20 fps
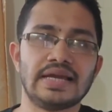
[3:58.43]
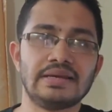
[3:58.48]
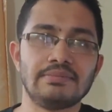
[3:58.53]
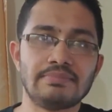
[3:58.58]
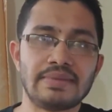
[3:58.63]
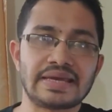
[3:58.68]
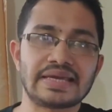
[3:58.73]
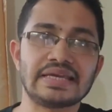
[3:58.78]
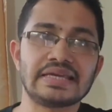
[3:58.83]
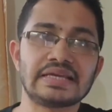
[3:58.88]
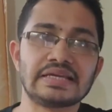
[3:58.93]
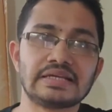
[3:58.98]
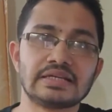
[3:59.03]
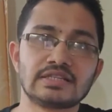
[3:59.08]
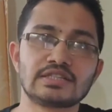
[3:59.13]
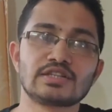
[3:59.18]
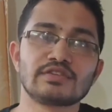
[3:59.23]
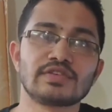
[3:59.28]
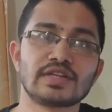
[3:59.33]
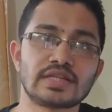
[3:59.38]
in making a
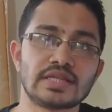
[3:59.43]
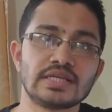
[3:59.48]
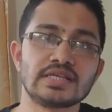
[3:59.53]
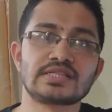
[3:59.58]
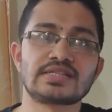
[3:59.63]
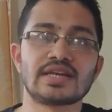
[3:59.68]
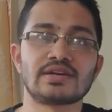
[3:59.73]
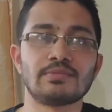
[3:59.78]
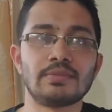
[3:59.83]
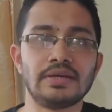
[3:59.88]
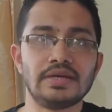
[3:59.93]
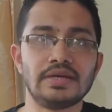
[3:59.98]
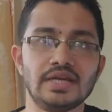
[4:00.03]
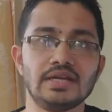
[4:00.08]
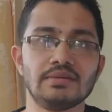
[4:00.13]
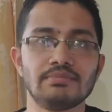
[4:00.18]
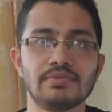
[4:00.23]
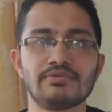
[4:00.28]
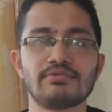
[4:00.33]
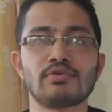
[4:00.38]
list of the things we
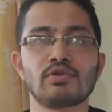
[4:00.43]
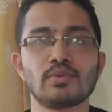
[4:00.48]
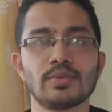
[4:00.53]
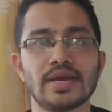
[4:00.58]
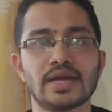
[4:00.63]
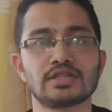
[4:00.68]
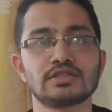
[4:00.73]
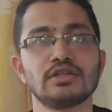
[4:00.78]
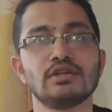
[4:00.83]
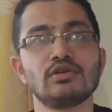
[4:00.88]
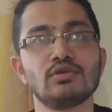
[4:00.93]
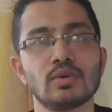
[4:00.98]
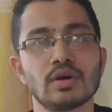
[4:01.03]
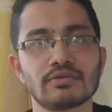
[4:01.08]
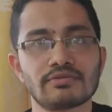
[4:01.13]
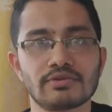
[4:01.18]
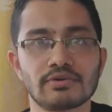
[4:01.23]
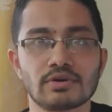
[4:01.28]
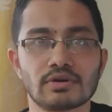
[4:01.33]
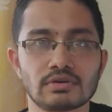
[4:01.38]
need before we actually
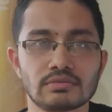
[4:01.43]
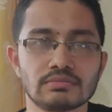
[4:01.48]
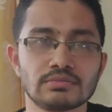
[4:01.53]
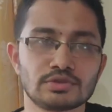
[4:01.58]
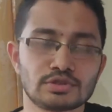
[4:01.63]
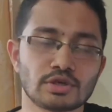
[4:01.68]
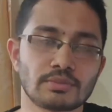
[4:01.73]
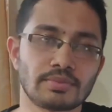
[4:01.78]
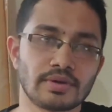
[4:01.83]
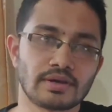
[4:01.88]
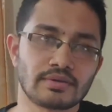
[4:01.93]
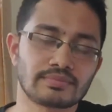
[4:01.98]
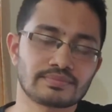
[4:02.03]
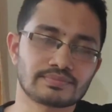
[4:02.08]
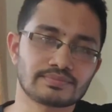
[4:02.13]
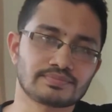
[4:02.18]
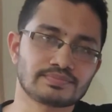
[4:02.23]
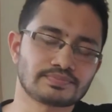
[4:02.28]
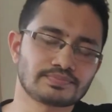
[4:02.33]
go out for shopping.